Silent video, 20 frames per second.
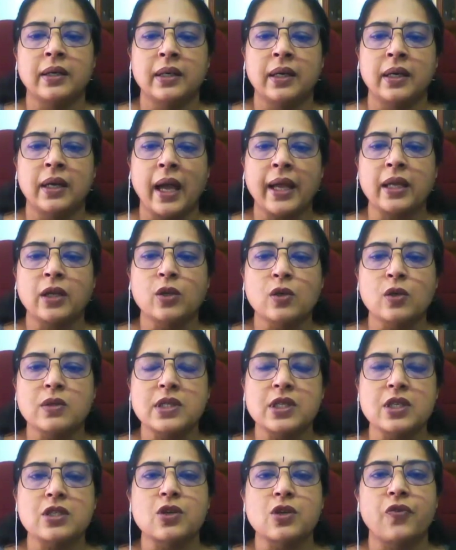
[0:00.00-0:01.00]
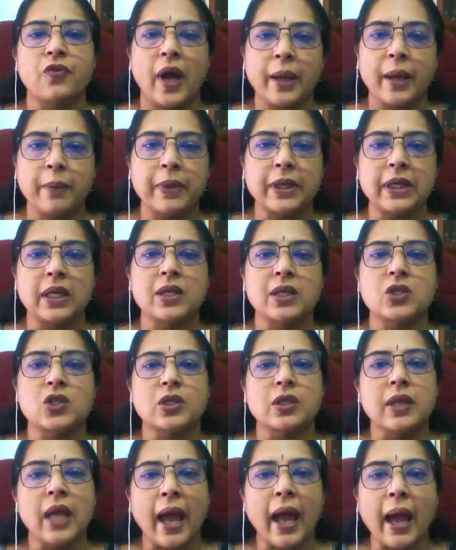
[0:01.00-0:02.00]
diagnosis of
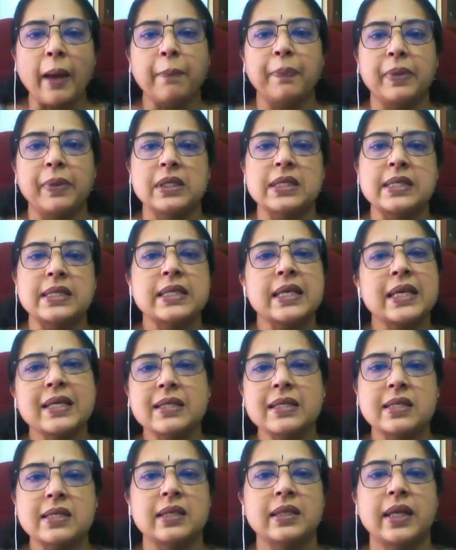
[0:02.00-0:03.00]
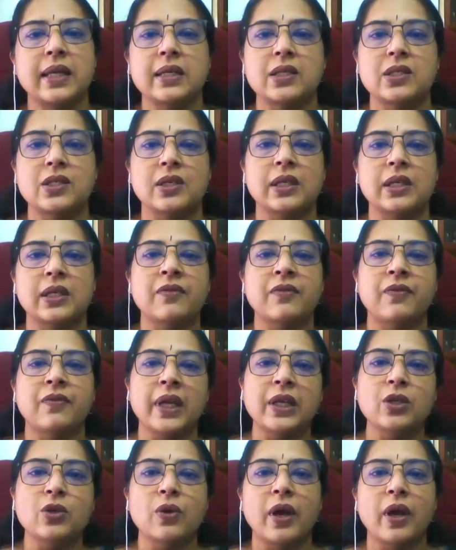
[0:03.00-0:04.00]
hypertension happens incidentally
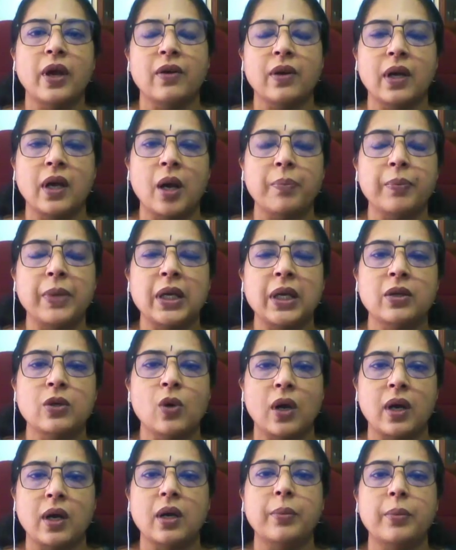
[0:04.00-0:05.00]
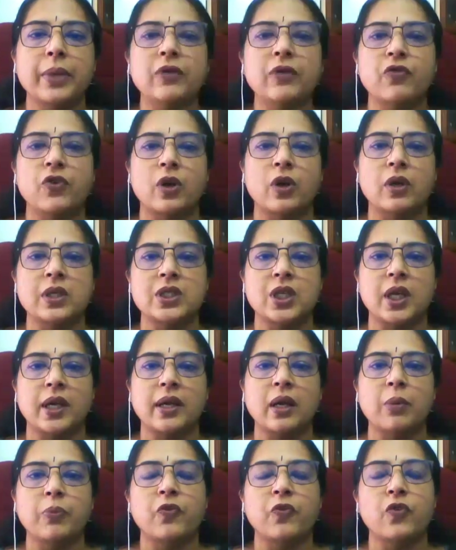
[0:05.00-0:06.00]
when you are coming for a
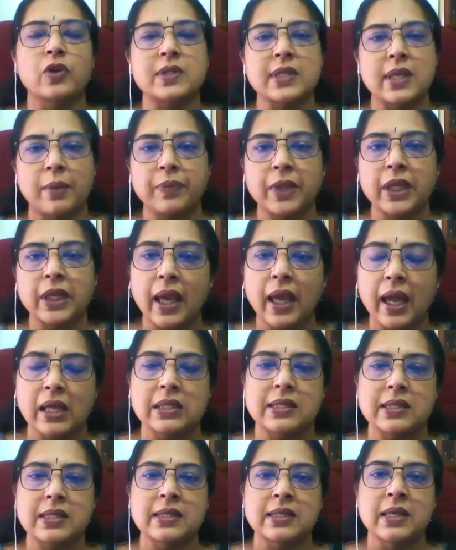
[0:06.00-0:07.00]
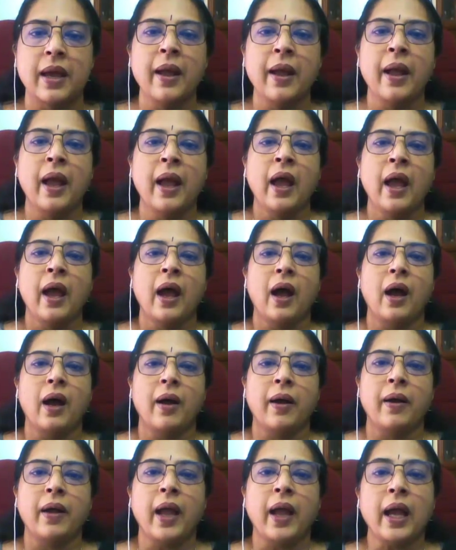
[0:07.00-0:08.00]
checkup for something else.
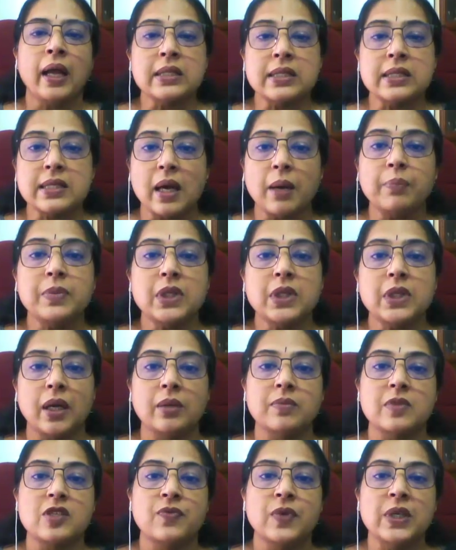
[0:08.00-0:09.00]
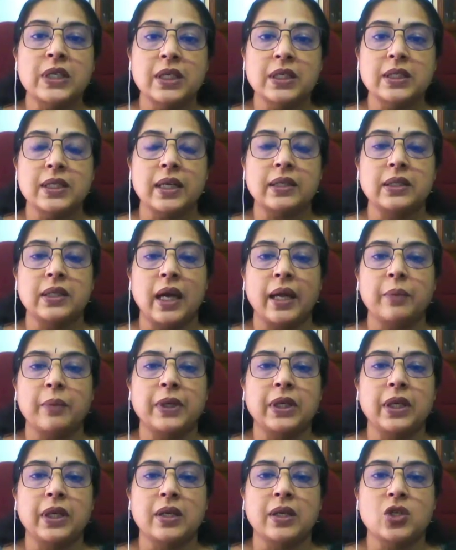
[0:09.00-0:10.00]
And sometimes we detect
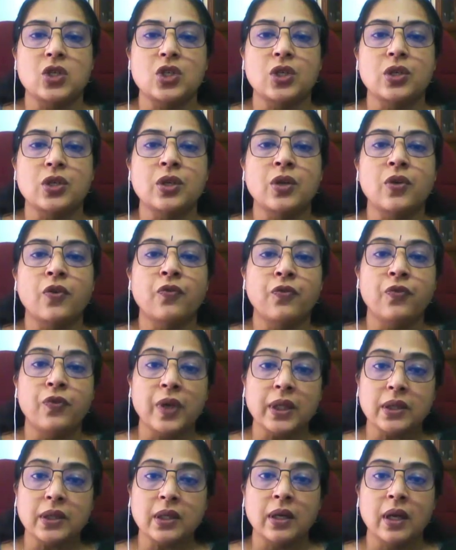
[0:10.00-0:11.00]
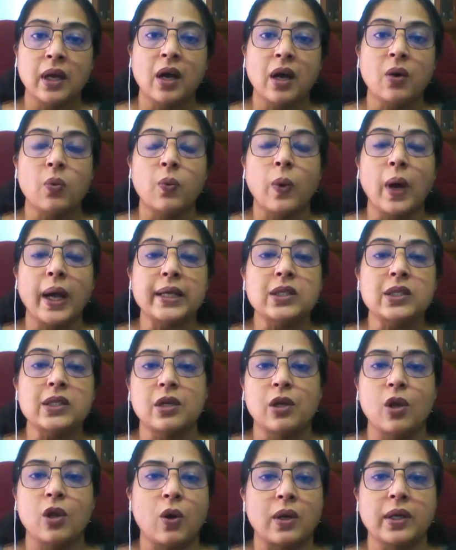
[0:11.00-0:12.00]
hypertension with a
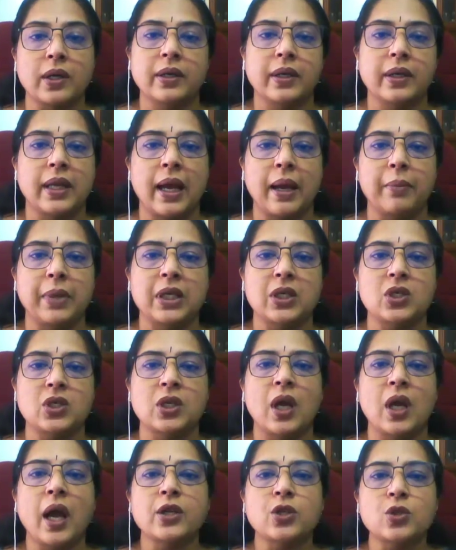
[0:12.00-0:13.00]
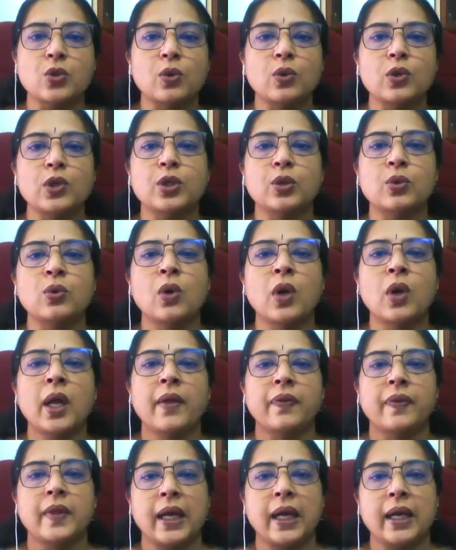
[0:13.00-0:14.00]
vital organ damage. I told you
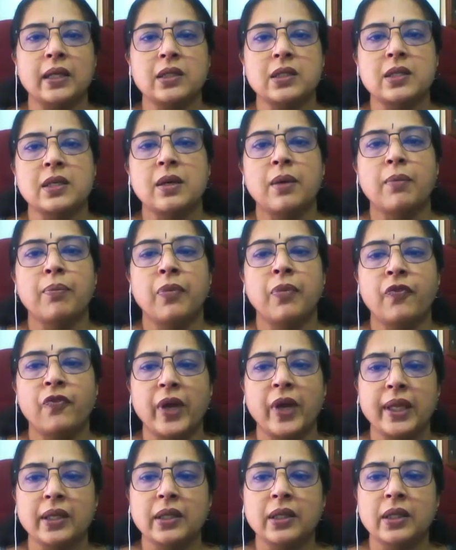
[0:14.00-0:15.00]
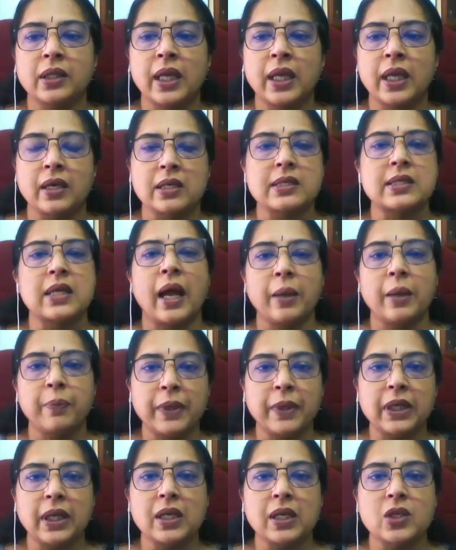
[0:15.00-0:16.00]
that when there is
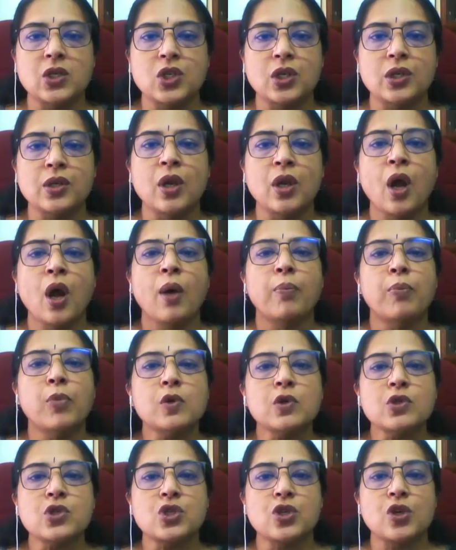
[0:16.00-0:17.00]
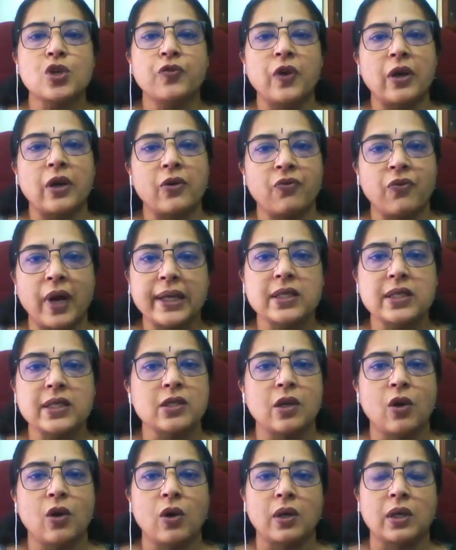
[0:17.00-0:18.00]
hypertension, most of our
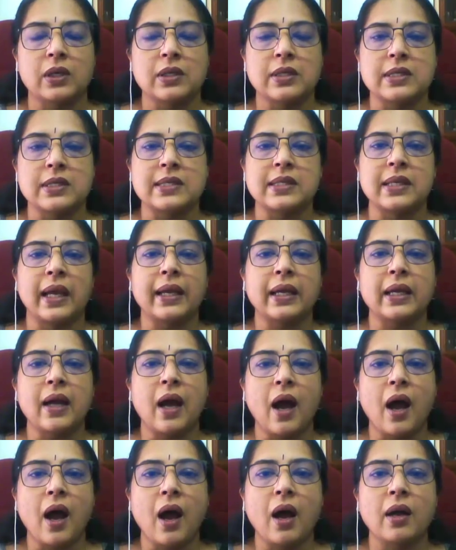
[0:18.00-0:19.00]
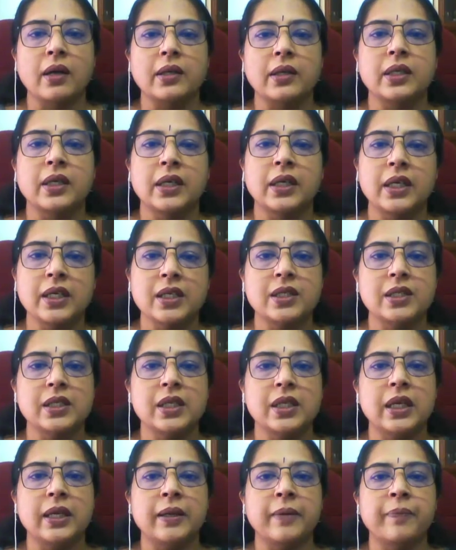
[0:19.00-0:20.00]
vital organs like heart,
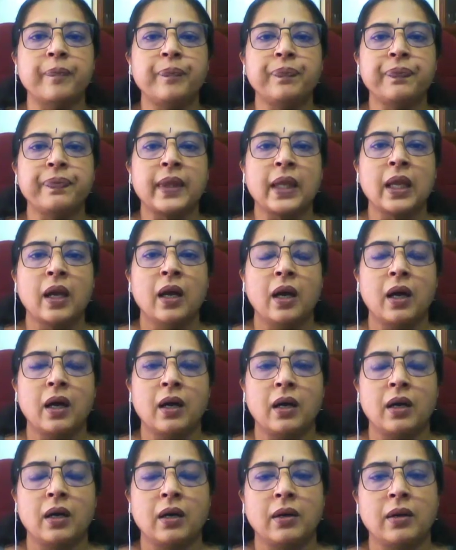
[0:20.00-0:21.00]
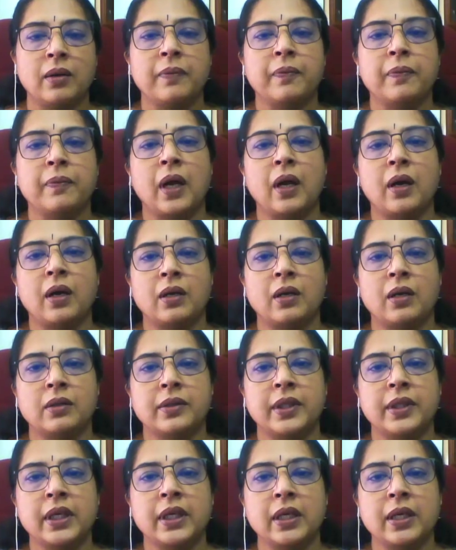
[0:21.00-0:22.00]
kidney,
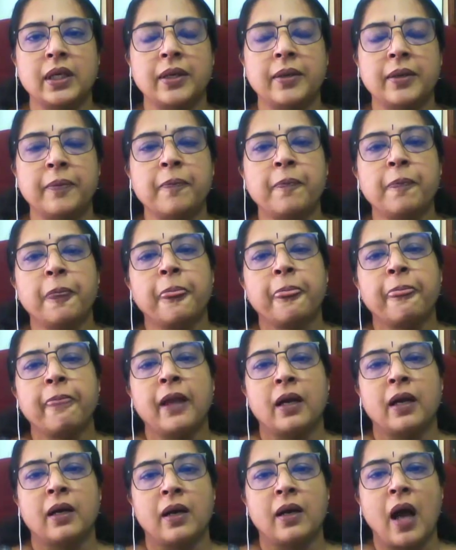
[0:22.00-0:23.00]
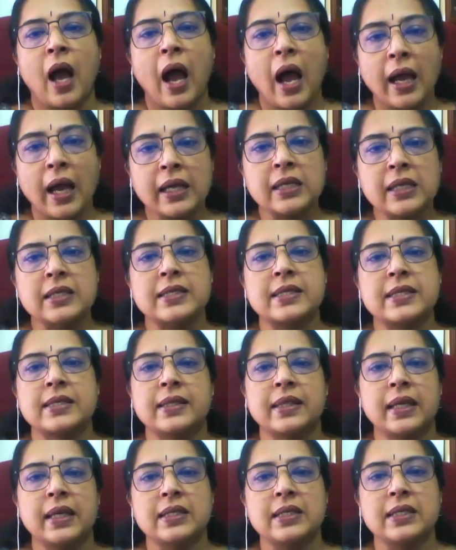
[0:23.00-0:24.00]
eyes,
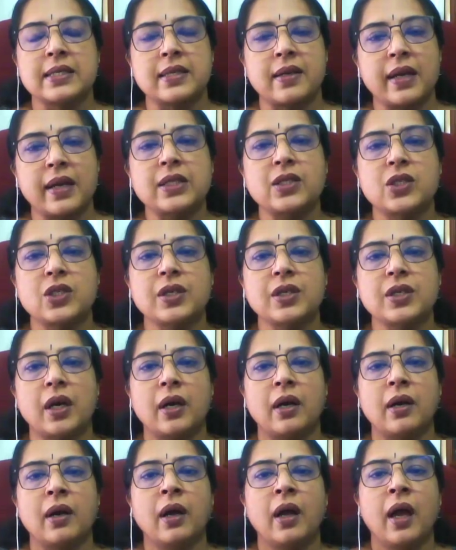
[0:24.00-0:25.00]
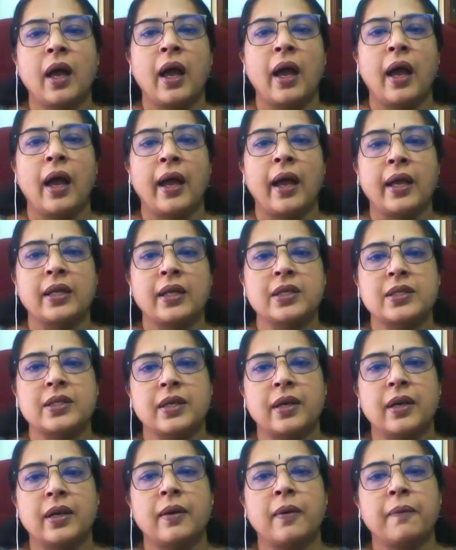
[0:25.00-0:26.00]
that is retina, and
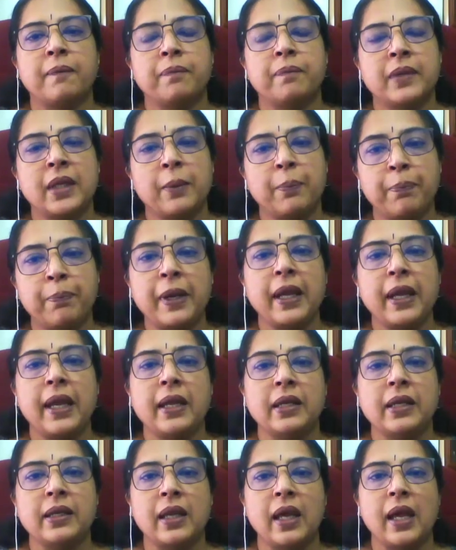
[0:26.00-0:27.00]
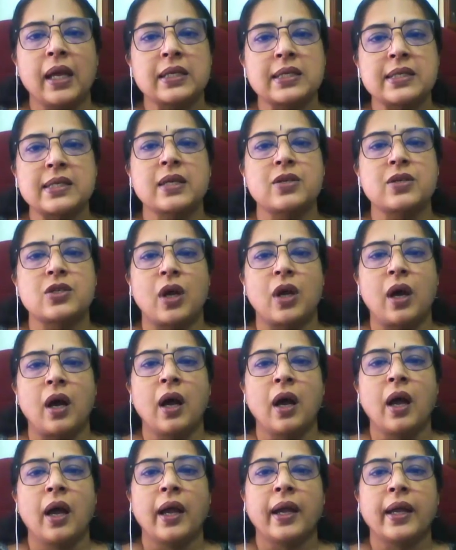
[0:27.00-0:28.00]
the brain,
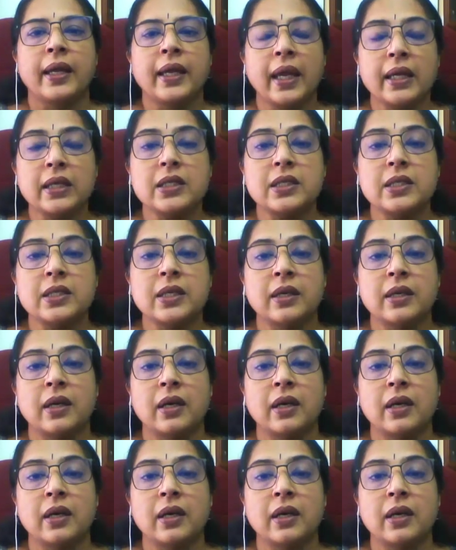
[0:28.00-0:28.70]
etc., get